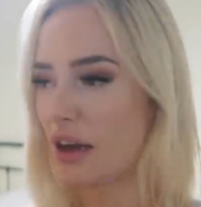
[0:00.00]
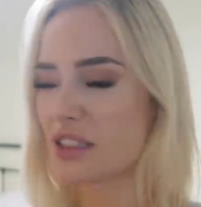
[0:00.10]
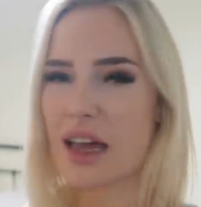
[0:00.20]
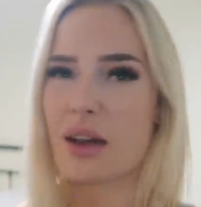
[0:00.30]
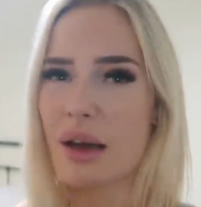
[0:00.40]
I
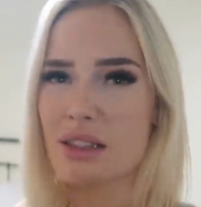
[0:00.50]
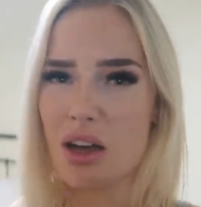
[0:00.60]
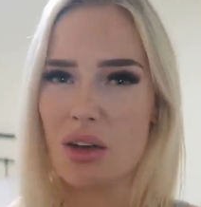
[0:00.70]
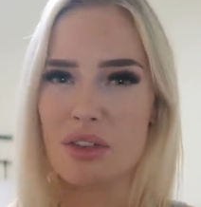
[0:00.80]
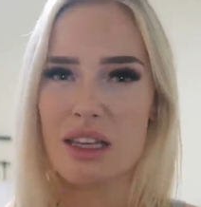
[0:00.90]
just had him
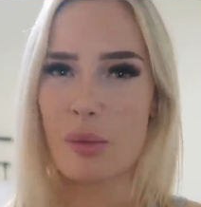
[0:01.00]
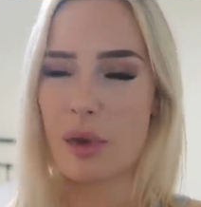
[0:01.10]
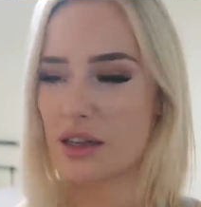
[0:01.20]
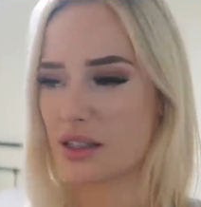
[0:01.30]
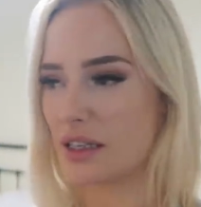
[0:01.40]
outside for 10
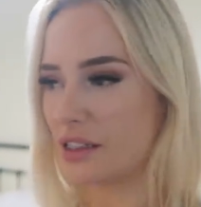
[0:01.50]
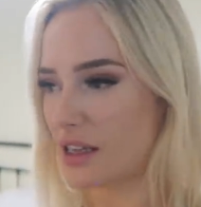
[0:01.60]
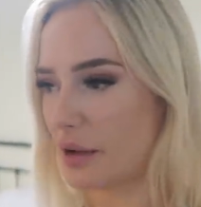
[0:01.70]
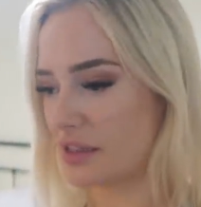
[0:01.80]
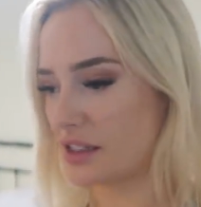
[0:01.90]
minutes and he
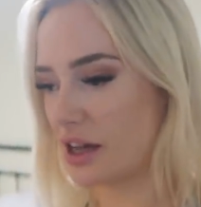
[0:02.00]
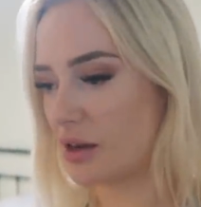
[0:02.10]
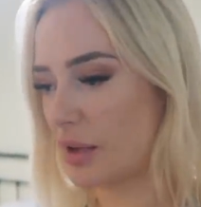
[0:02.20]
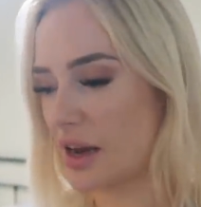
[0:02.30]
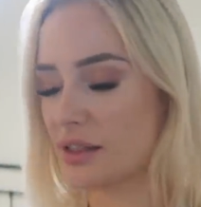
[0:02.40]
just comes
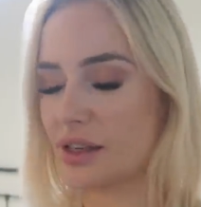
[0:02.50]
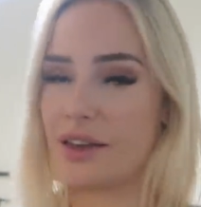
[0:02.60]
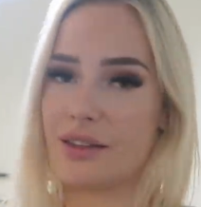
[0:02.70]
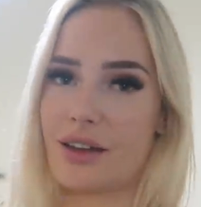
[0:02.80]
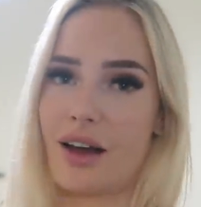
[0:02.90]
inside and pees
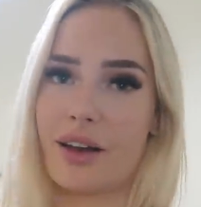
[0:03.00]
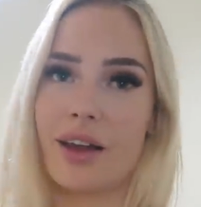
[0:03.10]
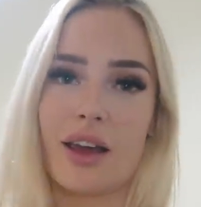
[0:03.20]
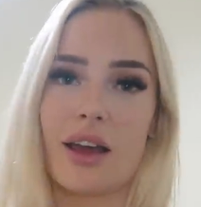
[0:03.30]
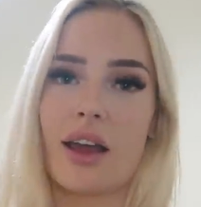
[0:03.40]
inside.